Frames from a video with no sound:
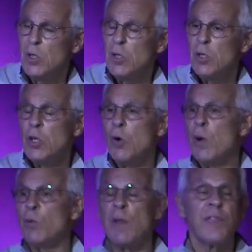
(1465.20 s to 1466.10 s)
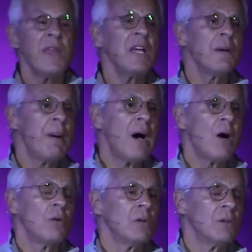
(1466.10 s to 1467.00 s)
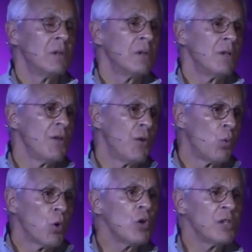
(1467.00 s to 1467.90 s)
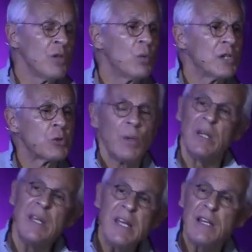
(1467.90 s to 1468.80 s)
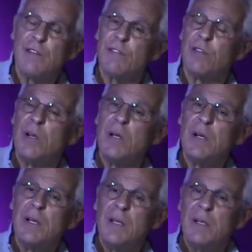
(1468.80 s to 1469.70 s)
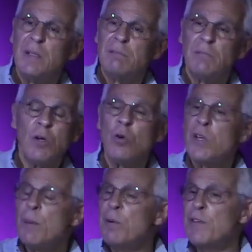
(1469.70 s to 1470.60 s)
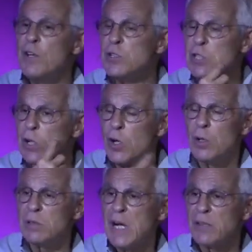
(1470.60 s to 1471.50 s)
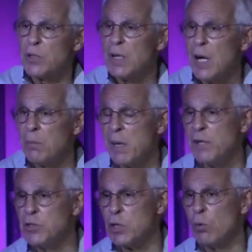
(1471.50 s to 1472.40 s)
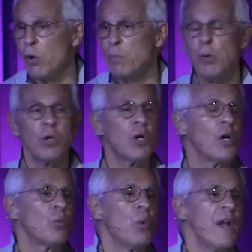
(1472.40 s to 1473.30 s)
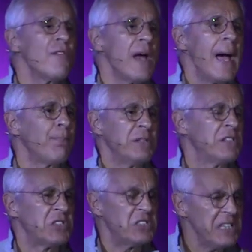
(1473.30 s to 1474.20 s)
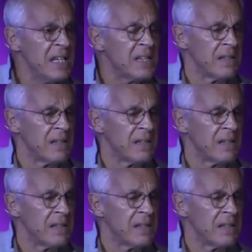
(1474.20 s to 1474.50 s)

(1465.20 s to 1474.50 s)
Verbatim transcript: You know, when we think about the world in which we live, oh, a number of years ago, Dr. Karl Menninger wrote a book called Whatever Happened to Sin.